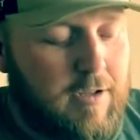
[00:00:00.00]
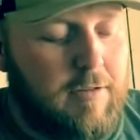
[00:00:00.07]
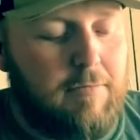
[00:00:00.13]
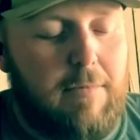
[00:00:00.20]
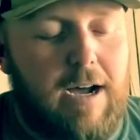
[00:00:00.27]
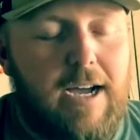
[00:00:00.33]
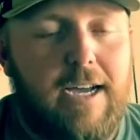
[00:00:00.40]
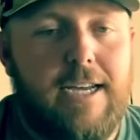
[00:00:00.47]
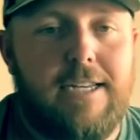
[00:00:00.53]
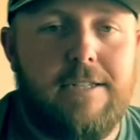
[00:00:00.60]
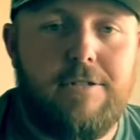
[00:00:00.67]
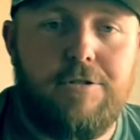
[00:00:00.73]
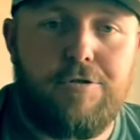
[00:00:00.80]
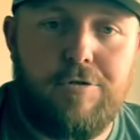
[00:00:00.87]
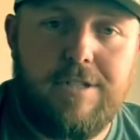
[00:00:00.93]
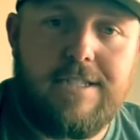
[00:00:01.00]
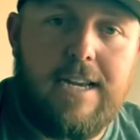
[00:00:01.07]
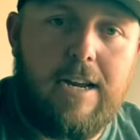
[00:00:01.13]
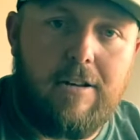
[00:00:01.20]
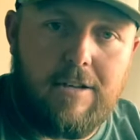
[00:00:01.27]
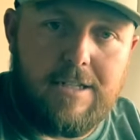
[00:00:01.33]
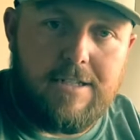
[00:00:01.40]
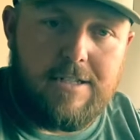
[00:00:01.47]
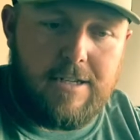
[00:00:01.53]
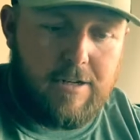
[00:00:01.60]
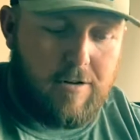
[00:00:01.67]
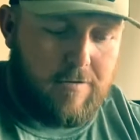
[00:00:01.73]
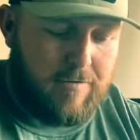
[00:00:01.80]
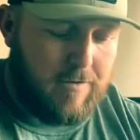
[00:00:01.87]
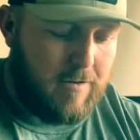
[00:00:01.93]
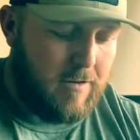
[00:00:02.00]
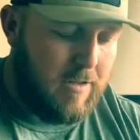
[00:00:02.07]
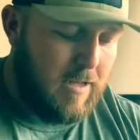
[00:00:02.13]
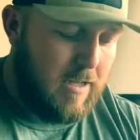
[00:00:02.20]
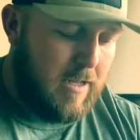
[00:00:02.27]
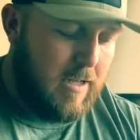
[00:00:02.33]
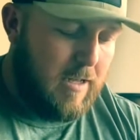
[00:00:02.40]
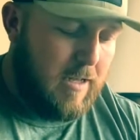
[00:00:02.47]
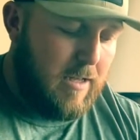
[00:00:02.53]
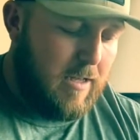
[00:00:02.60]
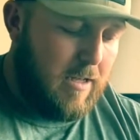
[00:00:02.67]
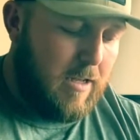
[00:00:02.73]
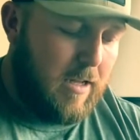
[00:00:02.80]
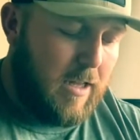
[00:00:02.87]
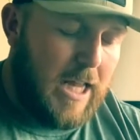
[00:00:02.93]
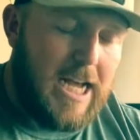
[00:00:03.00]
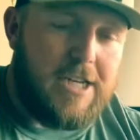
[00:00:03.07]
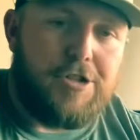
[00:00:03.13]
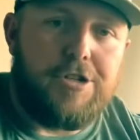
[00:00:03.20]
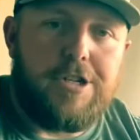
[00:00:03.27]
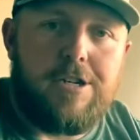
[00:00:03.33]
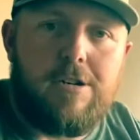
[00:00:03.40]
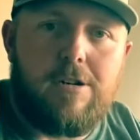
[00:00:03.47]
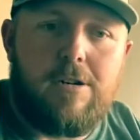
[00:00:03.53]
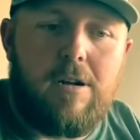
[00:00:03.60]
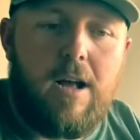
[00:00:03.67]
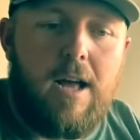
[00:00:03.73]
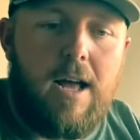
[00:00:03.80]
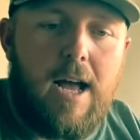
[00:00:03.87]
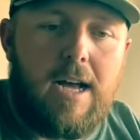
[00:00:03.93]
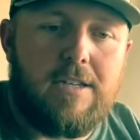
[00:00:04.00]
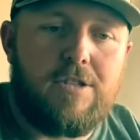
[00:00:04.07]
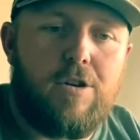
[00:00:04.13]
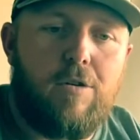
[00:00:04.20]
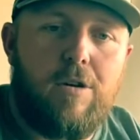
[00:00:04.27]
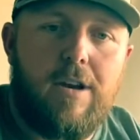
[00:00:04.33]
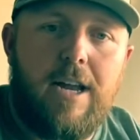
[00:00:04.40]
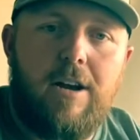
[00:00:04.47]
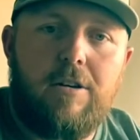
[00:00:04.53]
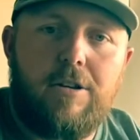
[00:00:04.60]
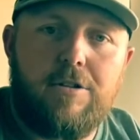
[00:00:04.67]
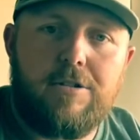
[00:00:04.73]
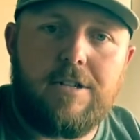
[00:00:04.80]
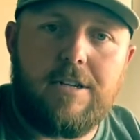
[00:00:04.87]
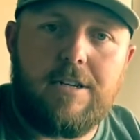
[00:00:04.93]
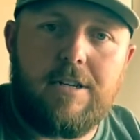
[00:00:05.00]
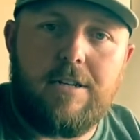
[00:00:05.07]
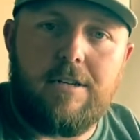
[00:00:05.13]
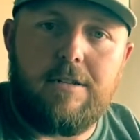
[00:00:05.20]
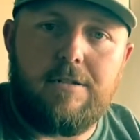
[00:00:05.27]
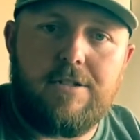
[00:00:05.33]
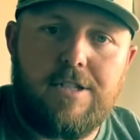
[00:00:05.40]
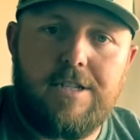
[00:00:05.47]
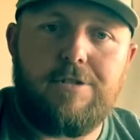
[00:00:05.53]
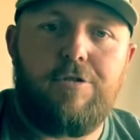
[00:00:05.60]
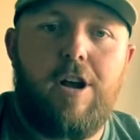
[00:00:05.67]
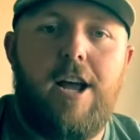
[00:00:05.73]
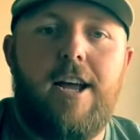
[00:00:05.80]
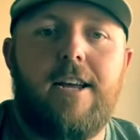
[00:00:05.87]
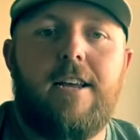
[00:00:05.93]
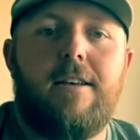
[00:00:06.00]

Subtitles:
my tree saddle itself. Last year, I started out using a sit drag